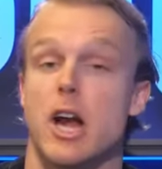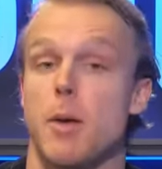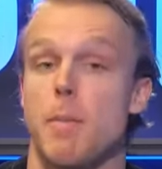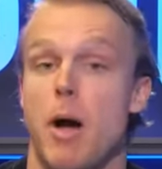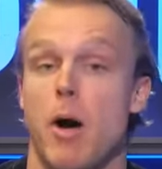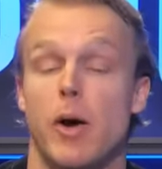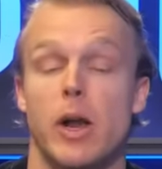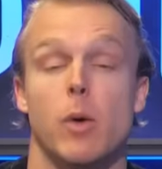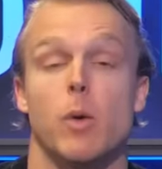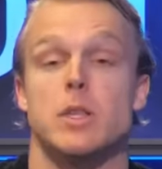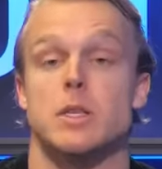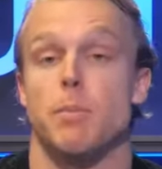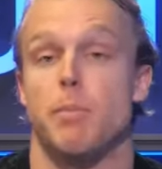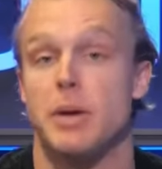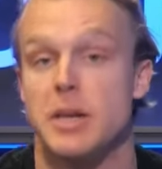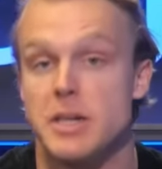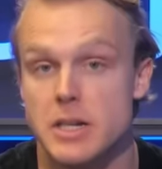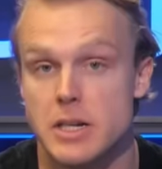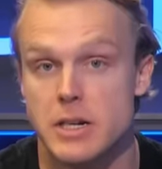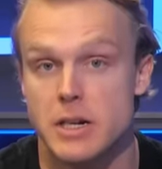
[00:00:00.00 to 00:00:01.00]
about anyone's
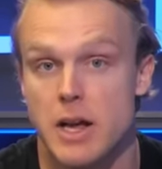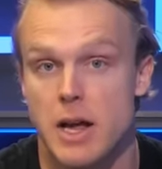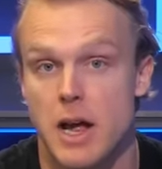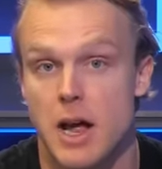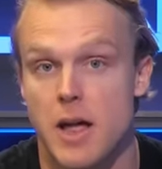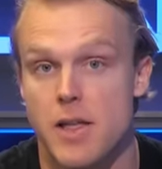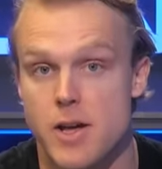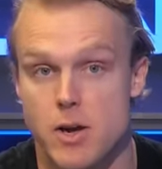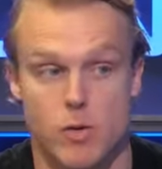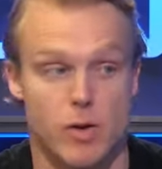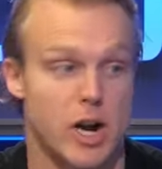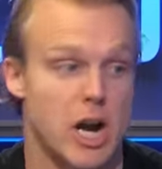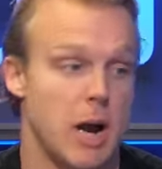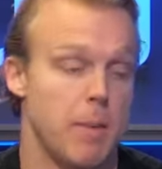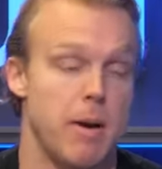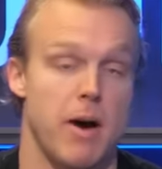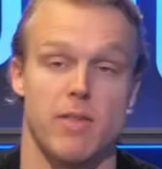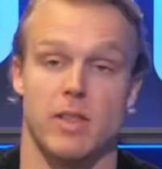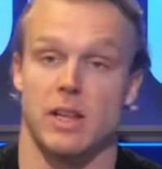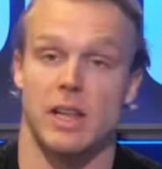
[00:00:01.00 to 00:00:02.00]
opinion. They don't care
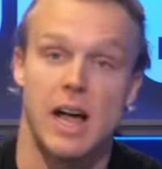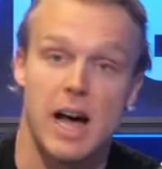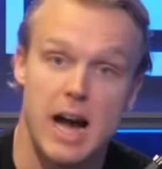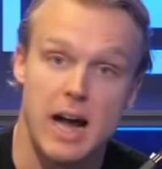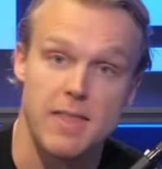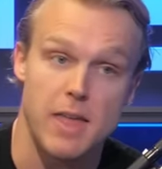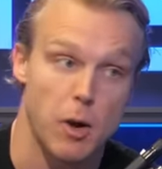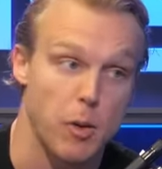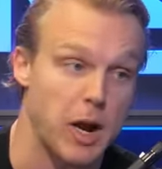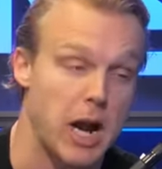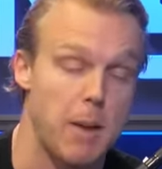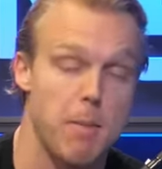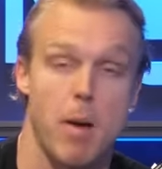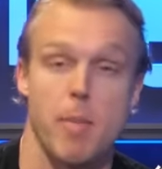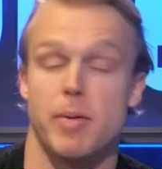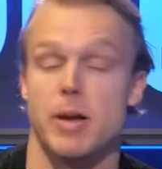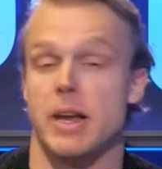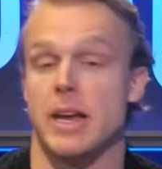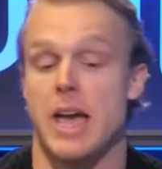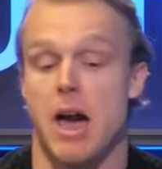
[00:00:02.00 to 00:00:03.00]
about the line. They don't care about
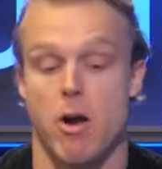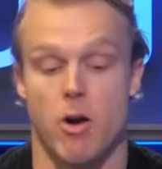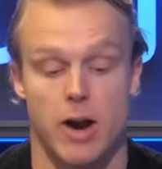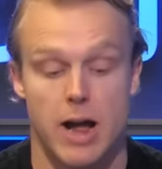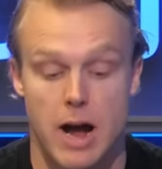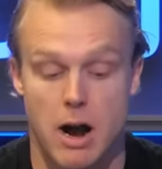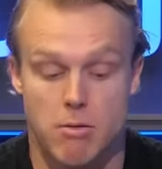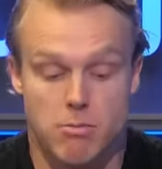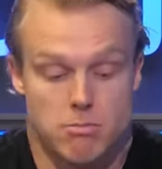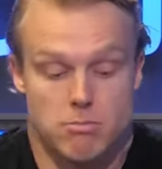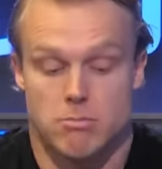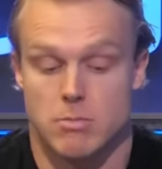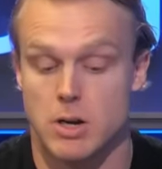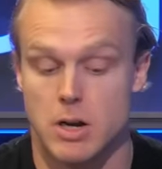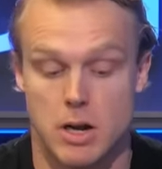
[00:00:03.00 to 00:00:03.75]
being counted out.